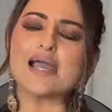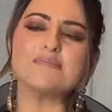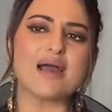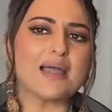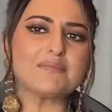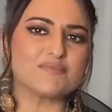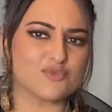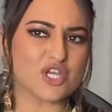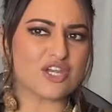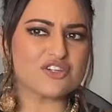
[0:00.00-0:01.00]
I'm, that on I'm
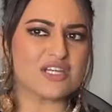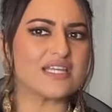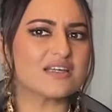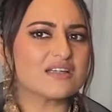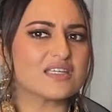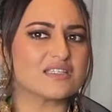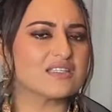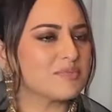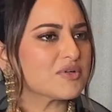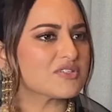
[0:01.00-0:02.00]
screen? generally a
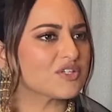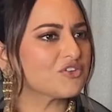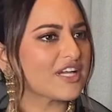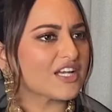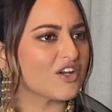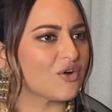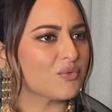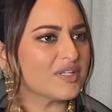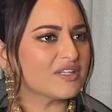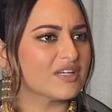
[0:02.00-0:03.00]
easy person to get along
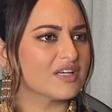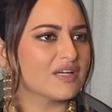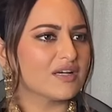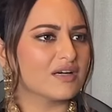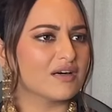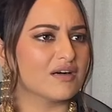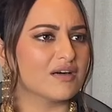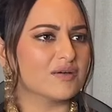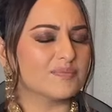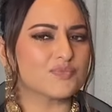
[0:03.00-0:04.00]
with yeah
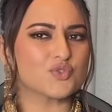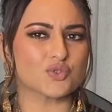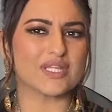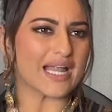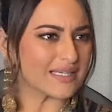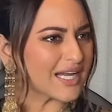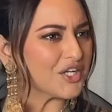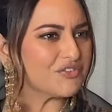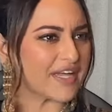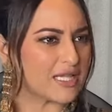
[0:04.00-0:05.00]
um, so that
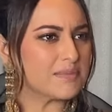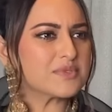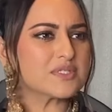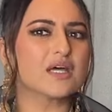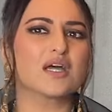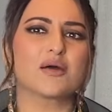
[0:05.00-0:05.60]
kind of helps